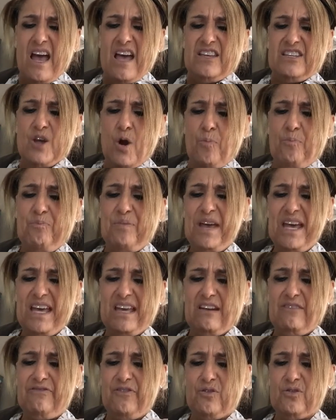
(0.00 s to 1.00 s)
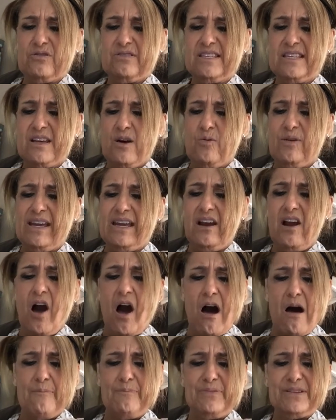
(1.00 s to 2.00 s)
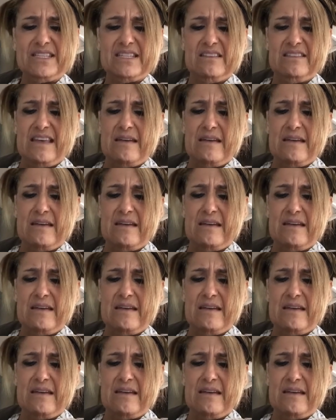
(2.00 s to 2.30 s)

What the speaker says: so pitiful, so incompetent